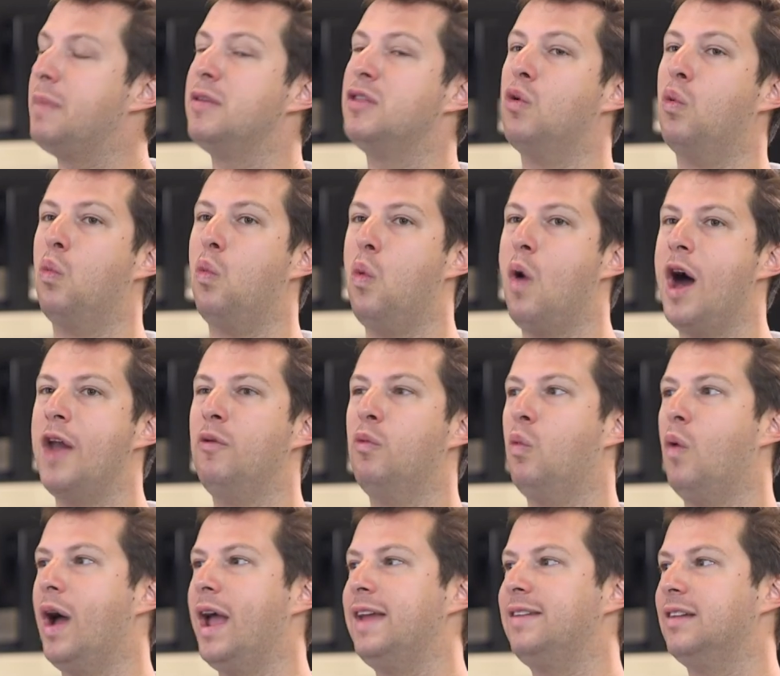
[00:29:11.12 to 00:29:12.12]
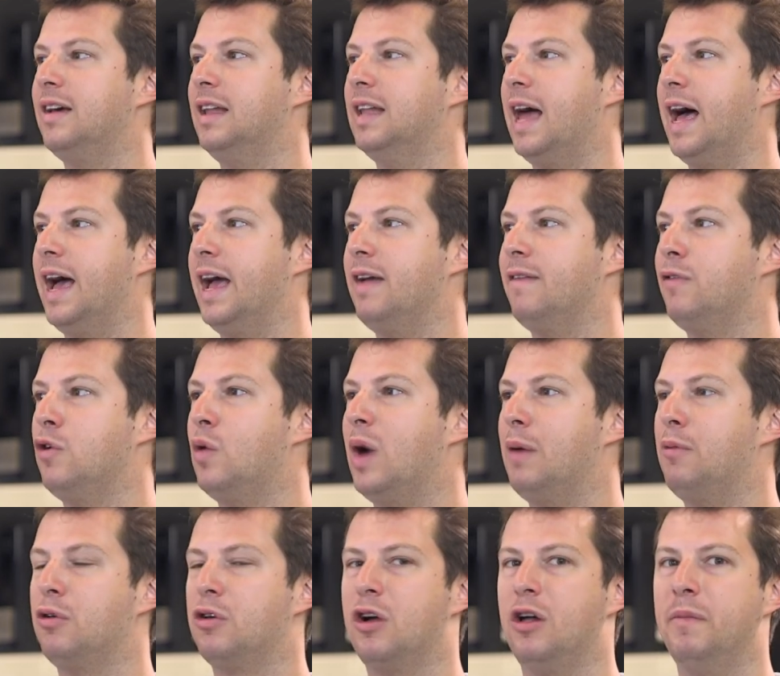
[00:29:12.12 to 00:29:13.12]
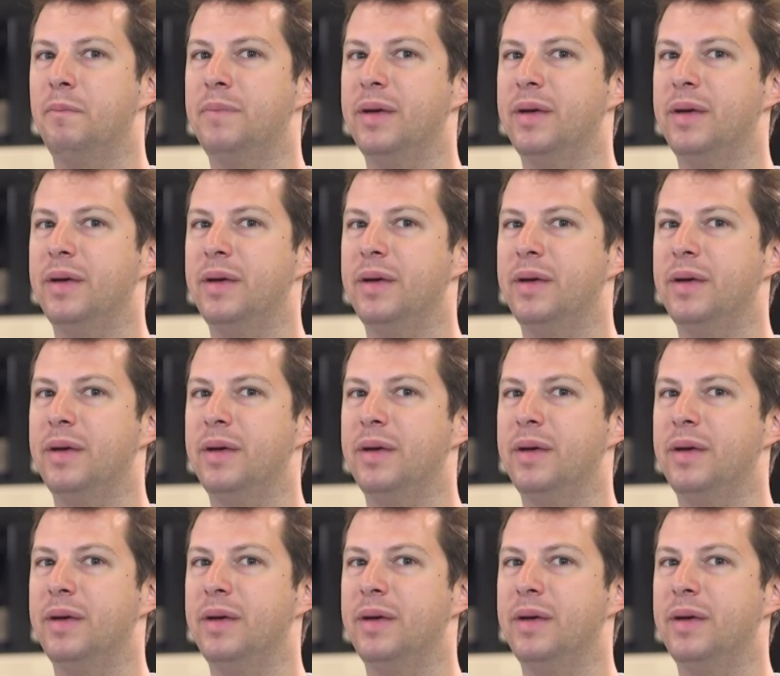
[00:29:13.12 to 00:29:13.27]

keeping the one white alive, who I will call